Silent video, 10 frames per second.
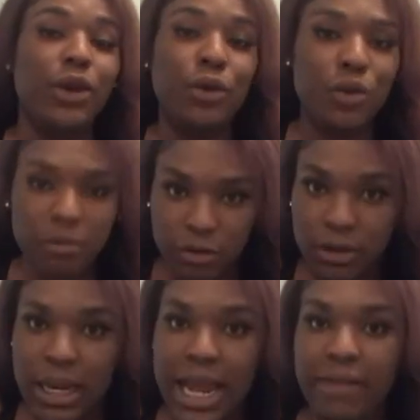normal
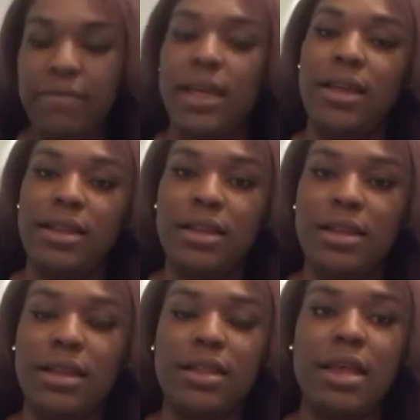life
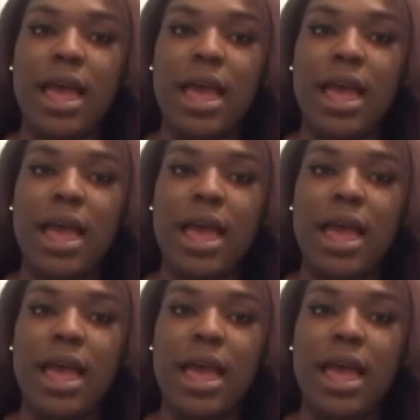existence.